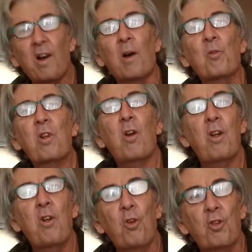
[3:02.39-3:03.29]
I'm
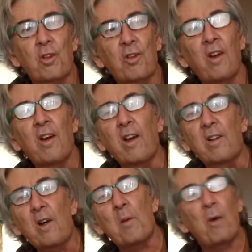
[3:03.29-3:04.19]
totally useless.
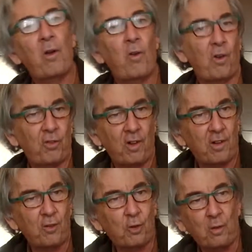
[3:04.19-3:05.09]
And now my car's
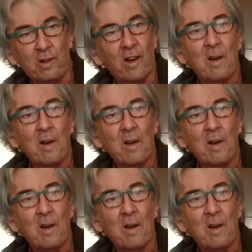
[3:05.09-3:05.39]
running sweet.